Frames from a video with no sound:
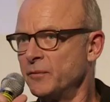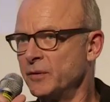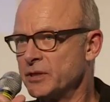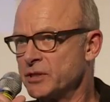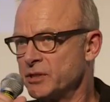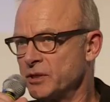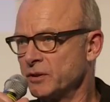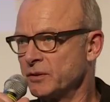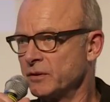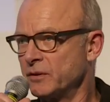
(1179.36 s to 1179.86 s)
we
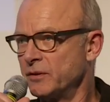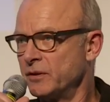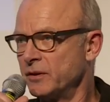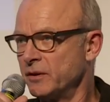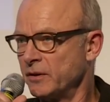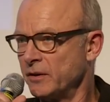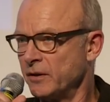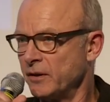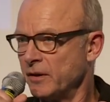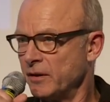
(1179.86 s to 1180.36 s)
shot
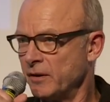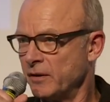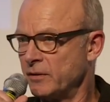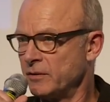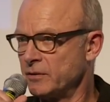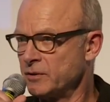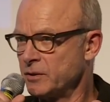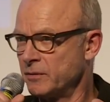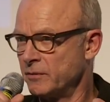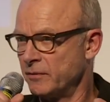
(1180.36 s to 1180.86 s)

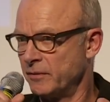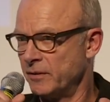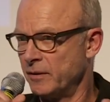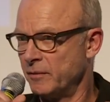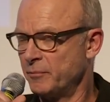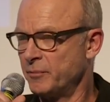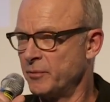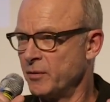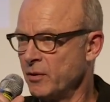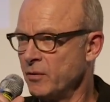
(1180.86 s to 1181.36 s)
the
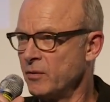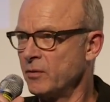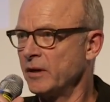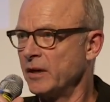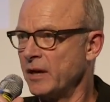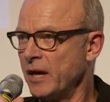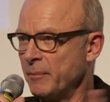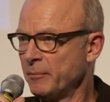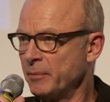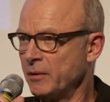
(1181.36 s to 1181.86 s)
prologue
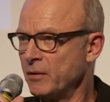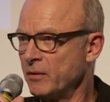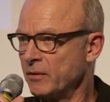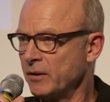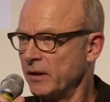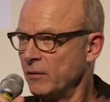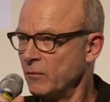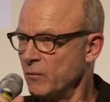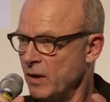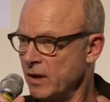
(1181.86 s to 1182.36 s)
and epilogue
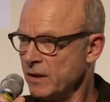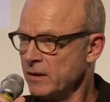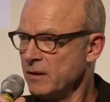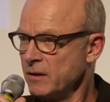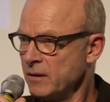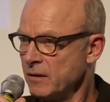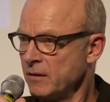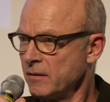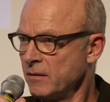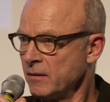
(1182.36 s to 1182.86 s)
in
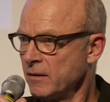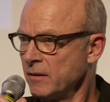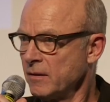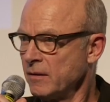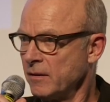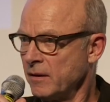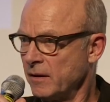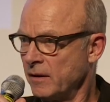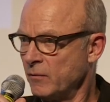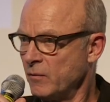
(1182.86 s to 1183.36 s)
one
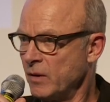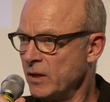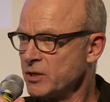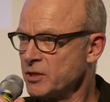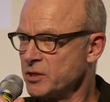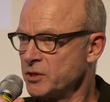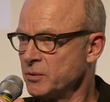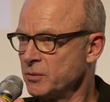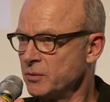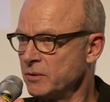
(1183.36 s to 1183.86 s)

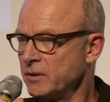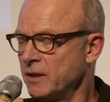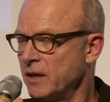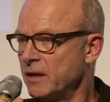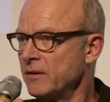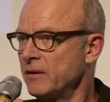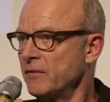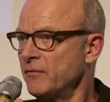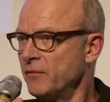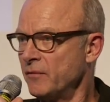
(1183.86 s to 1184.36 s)
shoot
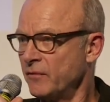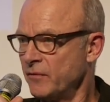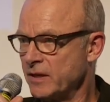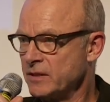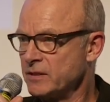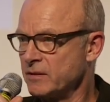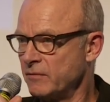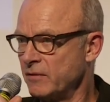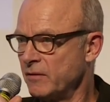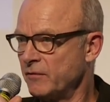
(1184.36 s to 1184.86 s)
and the
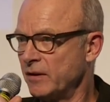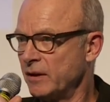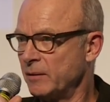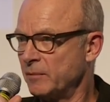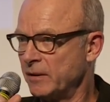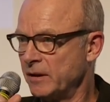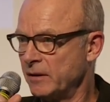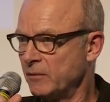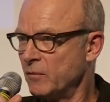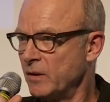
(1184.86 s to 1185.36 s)
rest of the
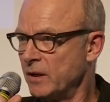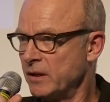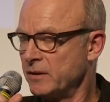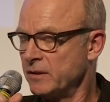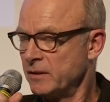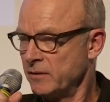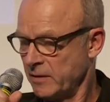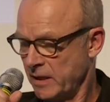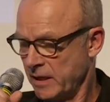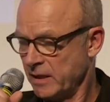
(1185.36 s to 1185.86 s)
film in one.
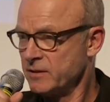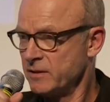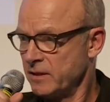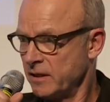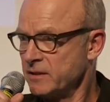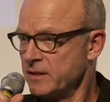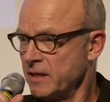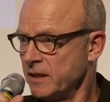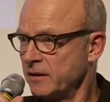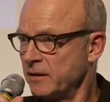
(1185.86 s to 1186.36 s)

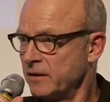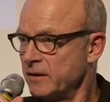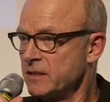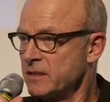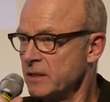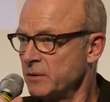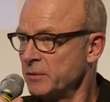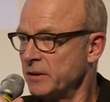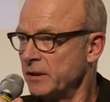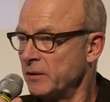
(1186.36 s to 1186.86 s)
Exactly, that's
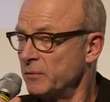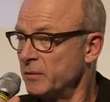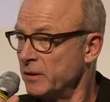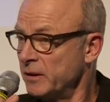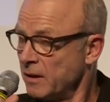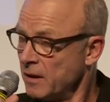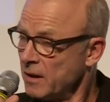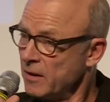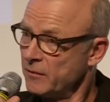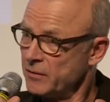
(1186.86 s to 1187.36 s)
how we did.
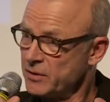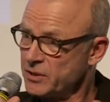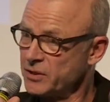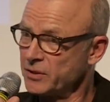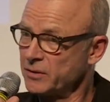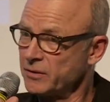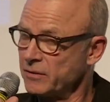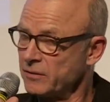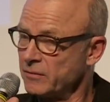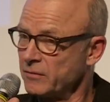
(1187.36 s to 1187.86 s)
We
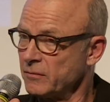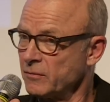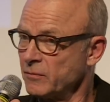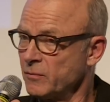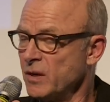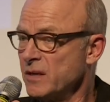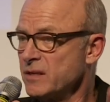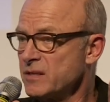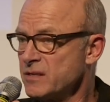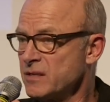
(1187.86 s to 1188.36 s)
shot
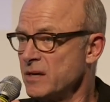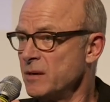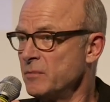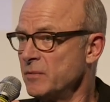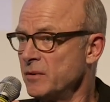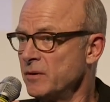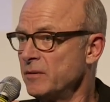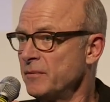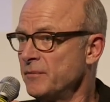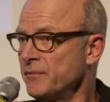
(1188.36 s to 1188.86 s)
one
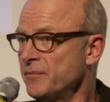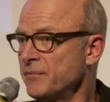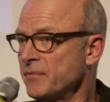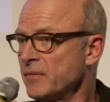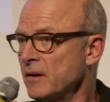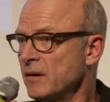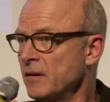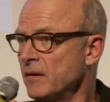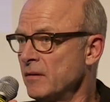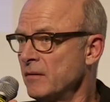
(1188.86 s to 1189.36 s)
summer
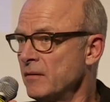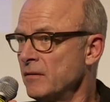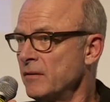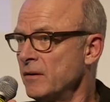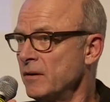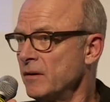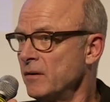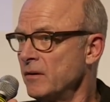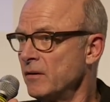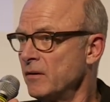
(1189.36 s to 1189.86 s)

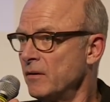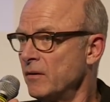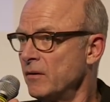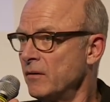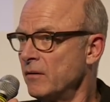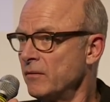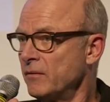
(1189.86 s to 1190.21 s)
the